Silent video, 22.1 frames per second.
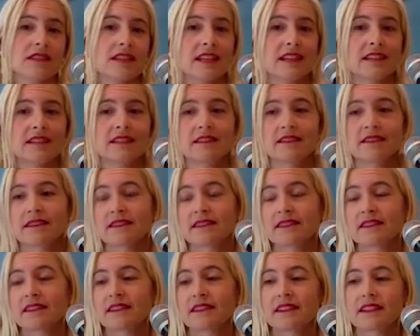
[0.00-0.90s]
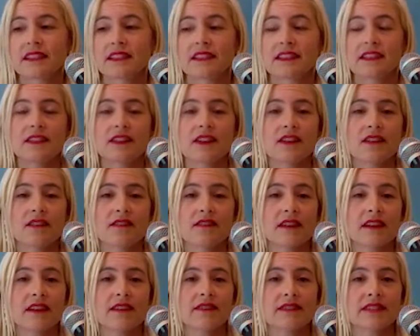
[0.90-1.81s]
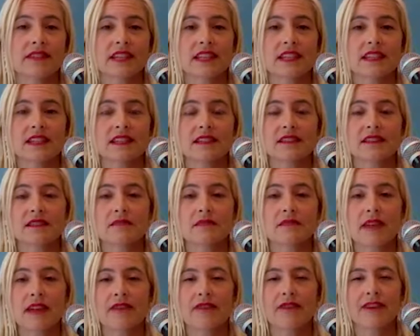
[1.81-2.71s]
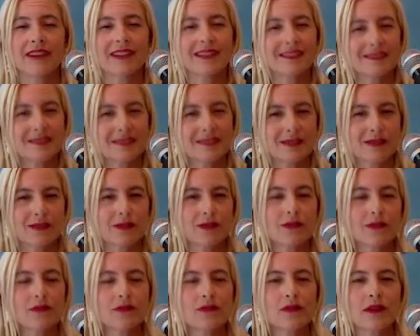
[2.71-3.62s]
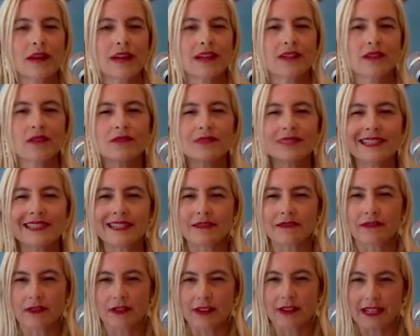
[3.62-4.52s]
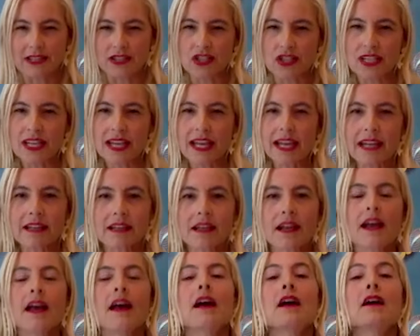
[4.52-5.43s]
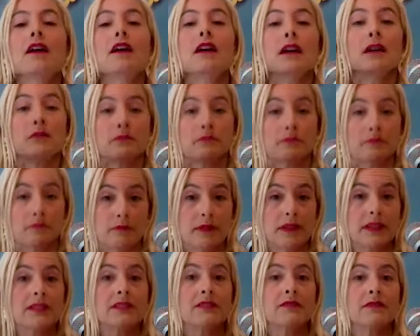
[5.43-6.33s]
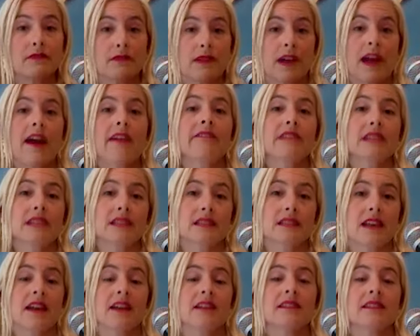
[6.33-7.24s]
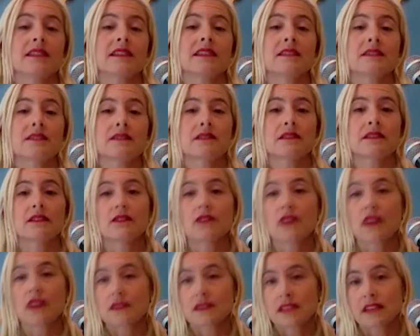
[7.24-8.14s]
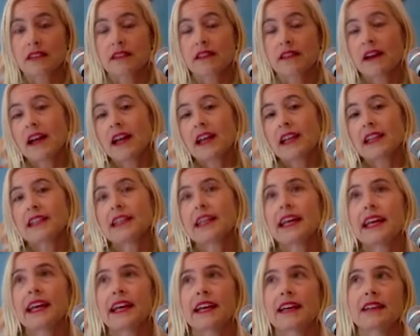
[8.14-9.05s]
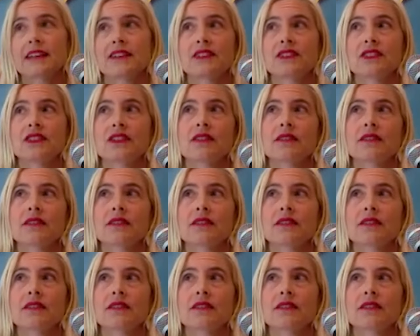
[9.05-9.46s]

and you know, love and kisses to my friends too. So I don't differentiate. But having sex is crossing a line and